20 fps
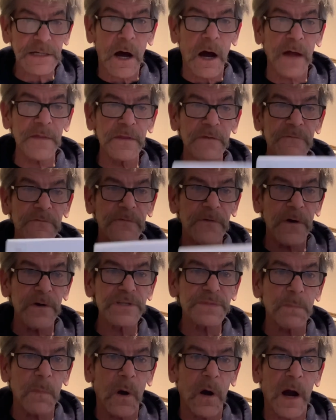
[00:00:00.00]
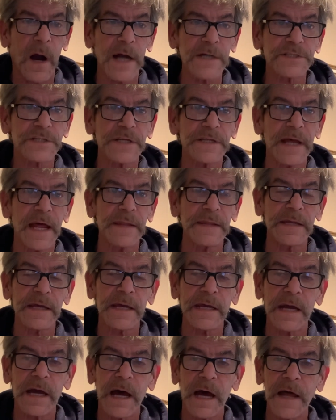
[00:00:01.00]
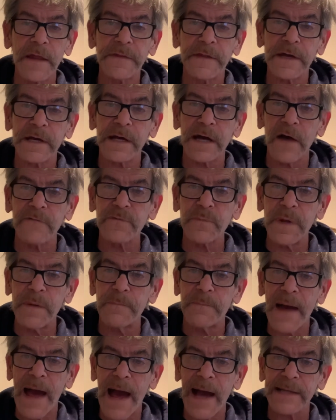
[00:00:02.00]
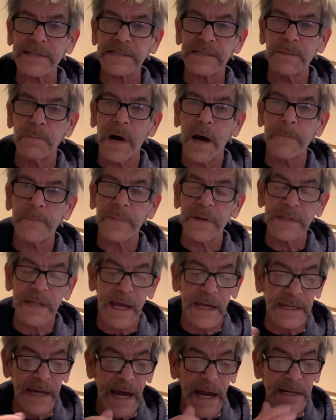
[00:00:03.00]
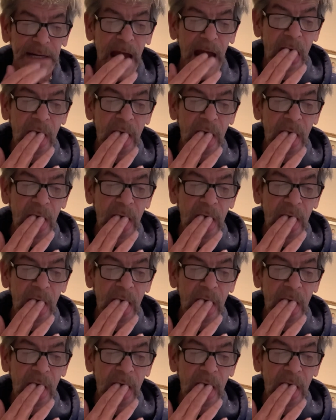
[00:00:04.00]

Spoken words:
on the first march, and then the government backs them up, and they get